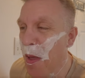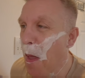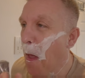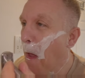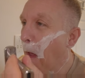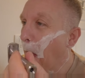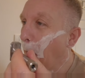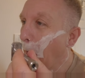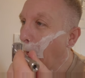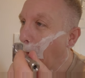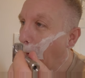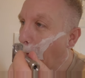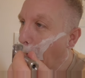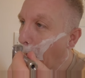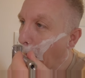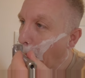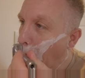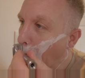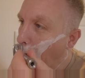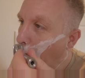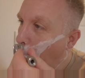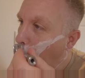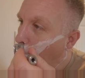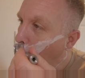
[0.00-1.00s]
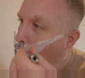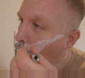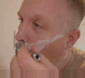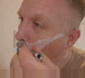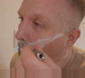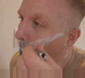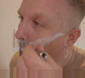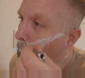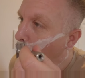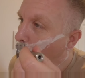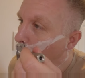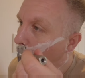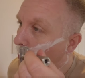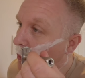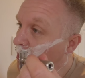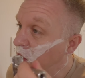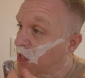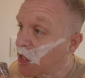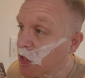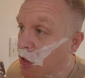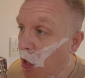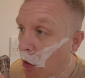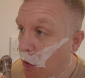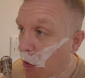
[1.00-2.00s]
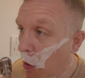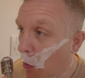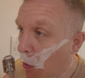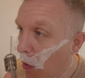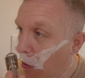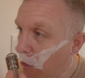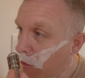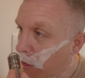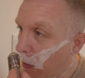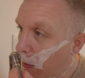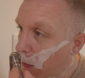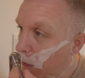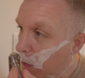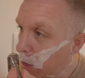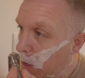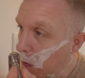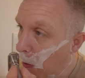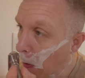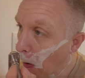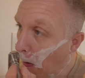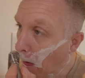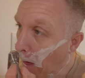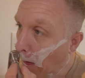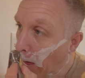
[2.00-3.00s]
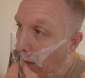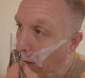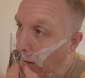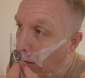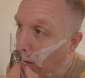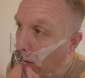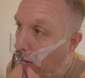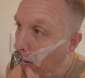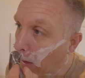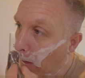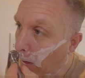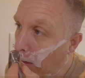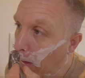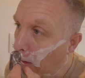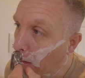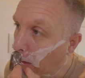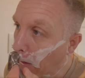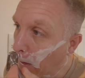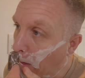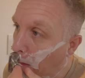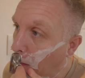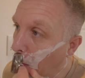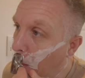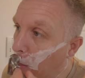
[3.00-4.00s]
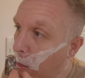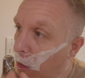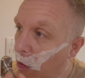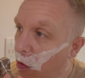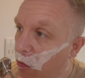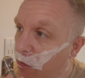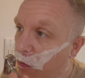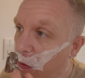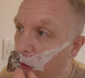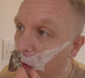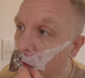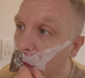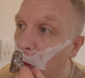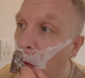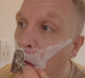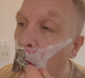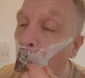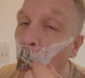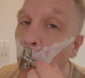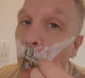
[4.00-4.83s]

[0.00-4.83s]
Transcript: well, this has got no overhang, so perfect.